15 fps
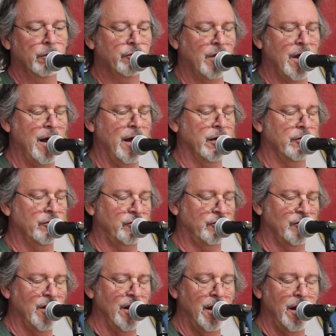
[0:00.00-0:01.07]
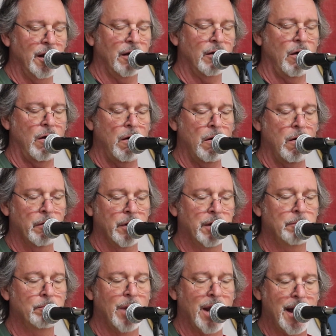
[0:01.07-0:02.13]
Like a snake long
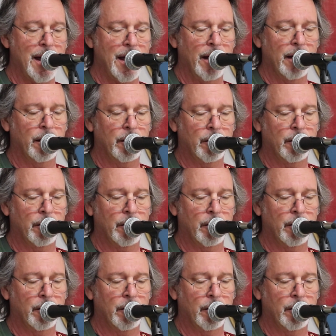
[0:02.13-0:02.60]
and black.